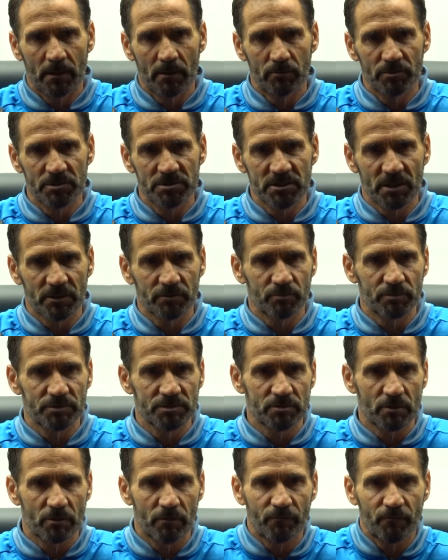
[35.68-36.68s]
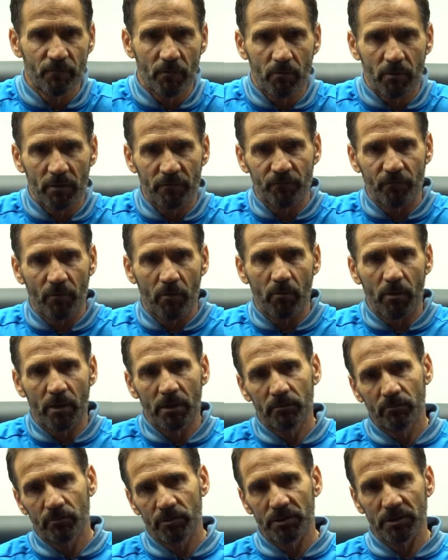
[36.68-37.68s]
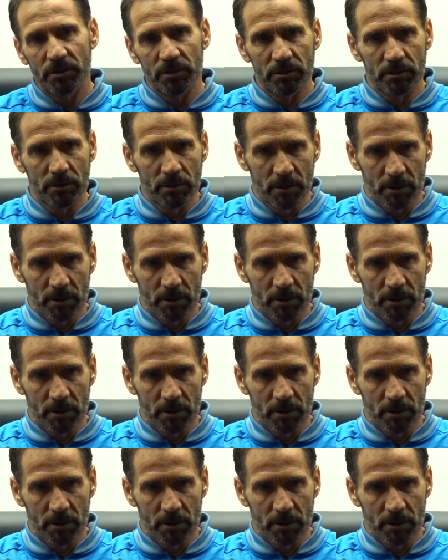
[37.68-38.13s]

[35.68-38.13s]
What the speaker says: We start with 4-1-4-1.